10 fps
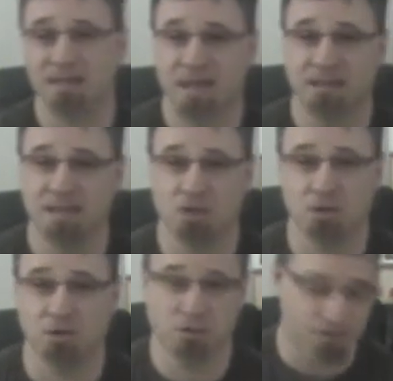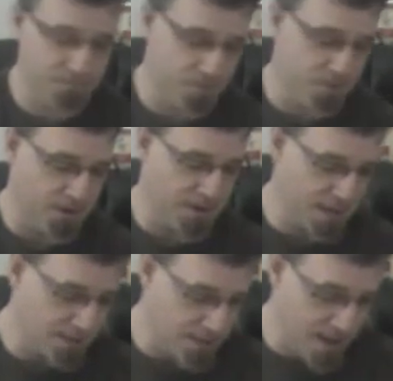And let you know a little further on
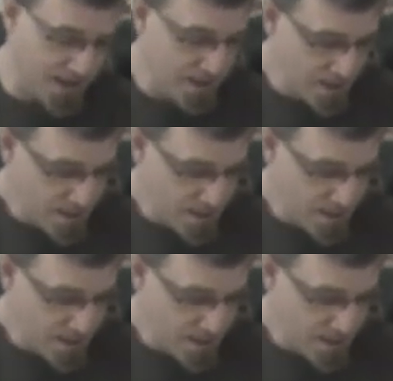down the line.